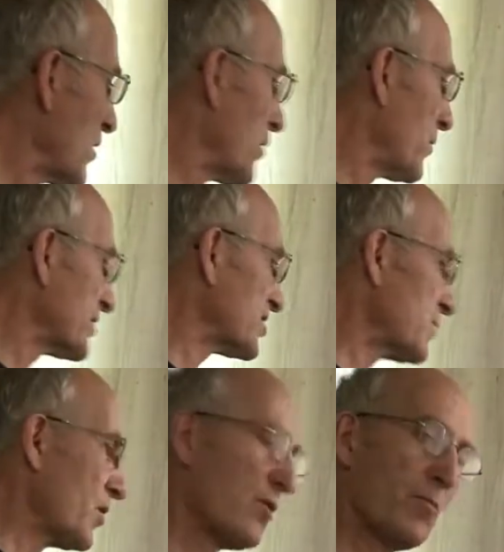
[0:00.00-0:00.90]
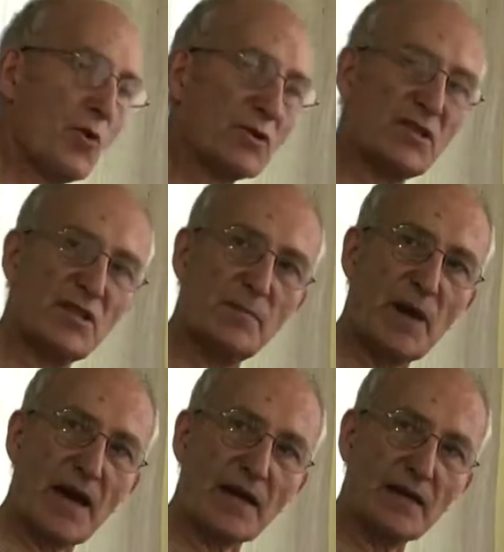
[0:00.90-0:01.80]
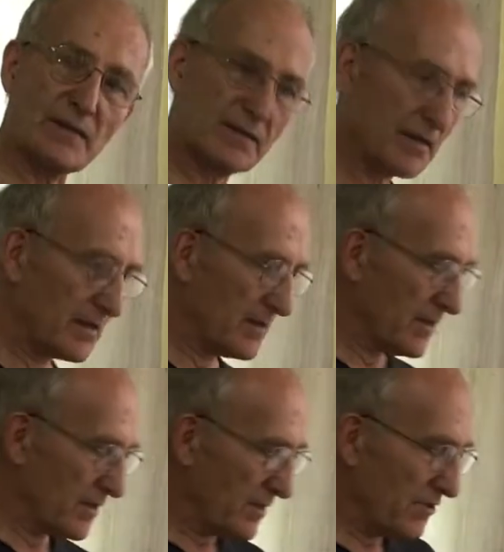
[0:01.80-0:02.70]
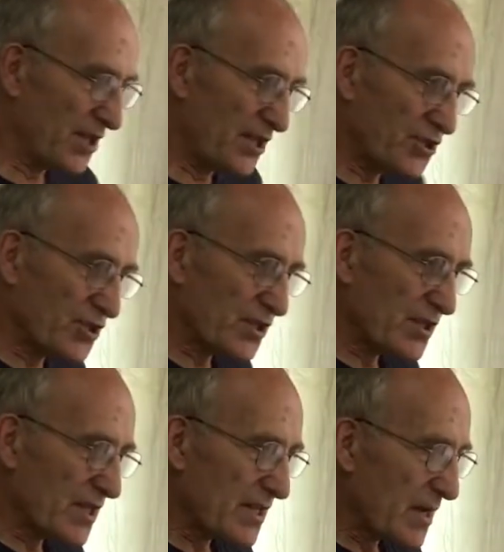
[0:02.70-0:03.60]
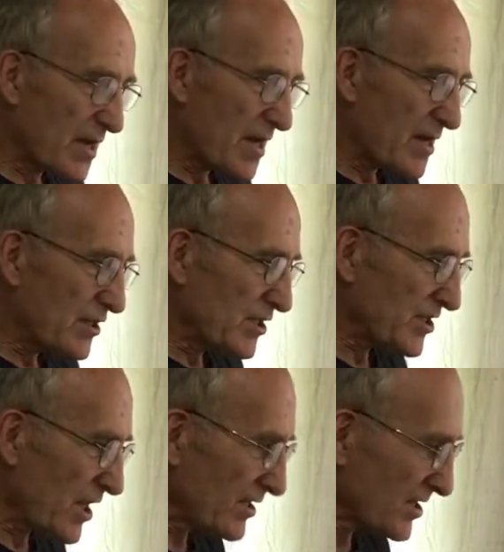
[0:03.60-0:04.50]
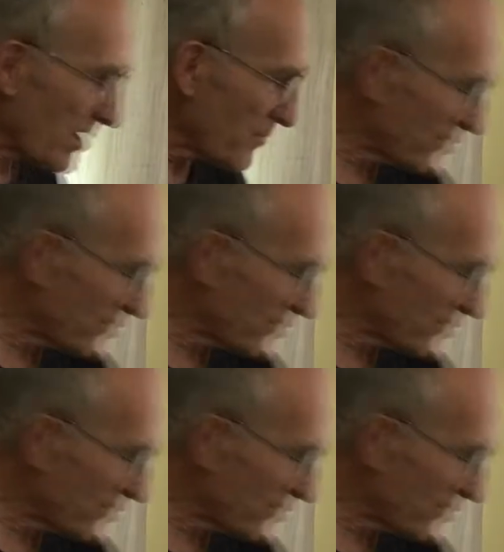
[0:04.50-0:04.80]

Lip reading: one smaller box at the back. The reagent sucks up